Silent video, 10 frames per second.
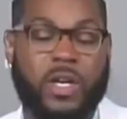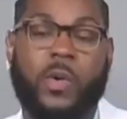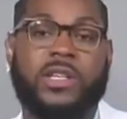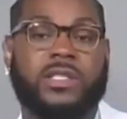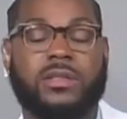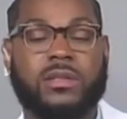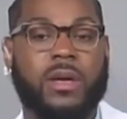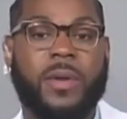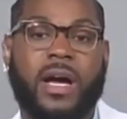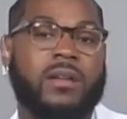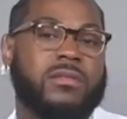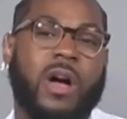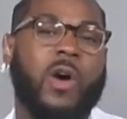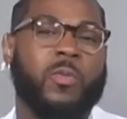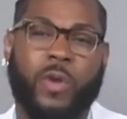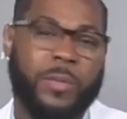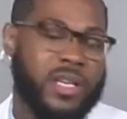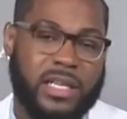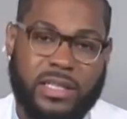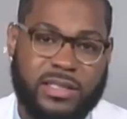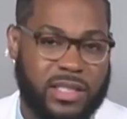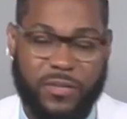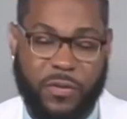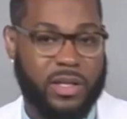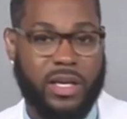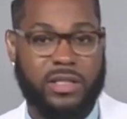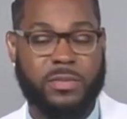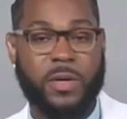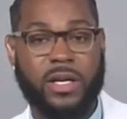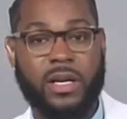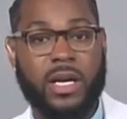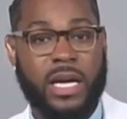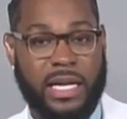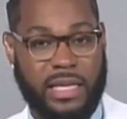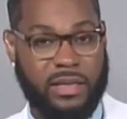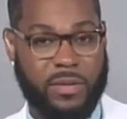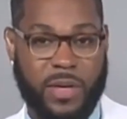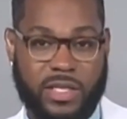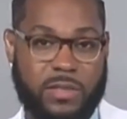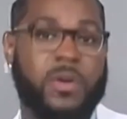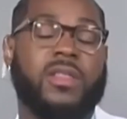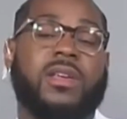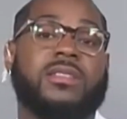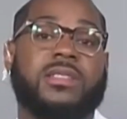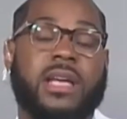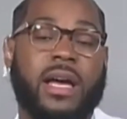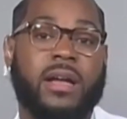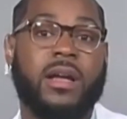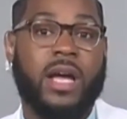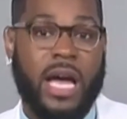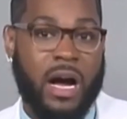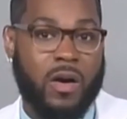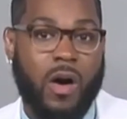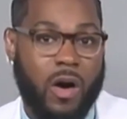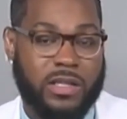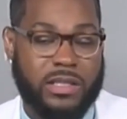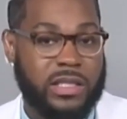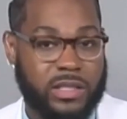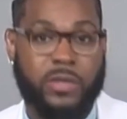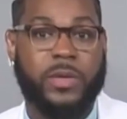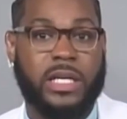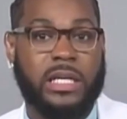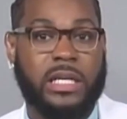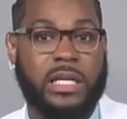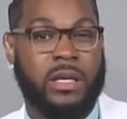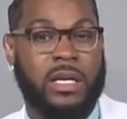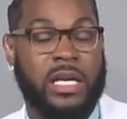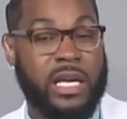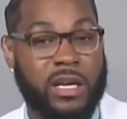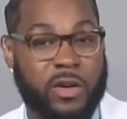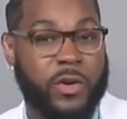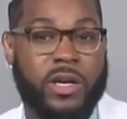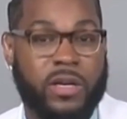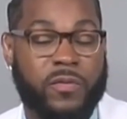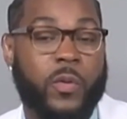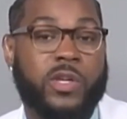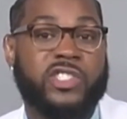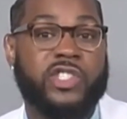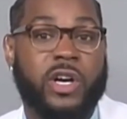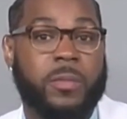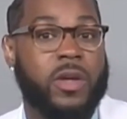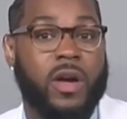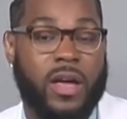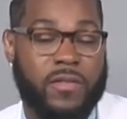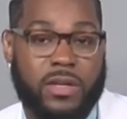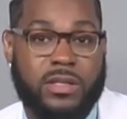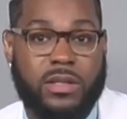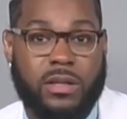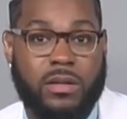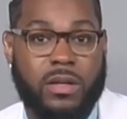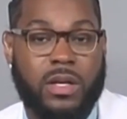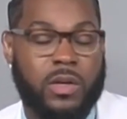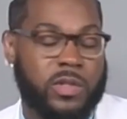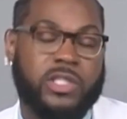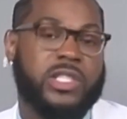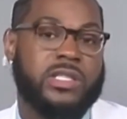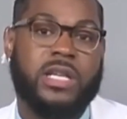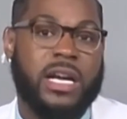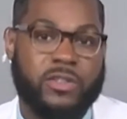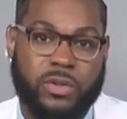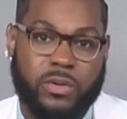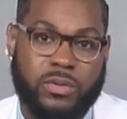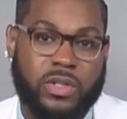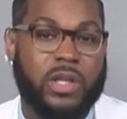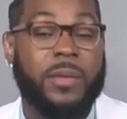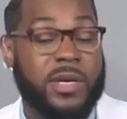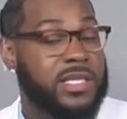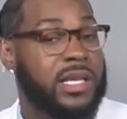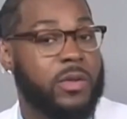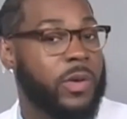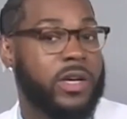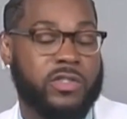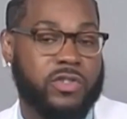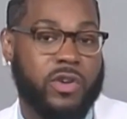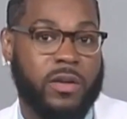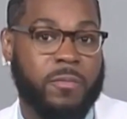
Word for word: questions about home remedies and different things, but I think the biggest myth is that alcohol is listerine key ingredient for its germ kill efficacy, which is just not true. So let me set the record straight.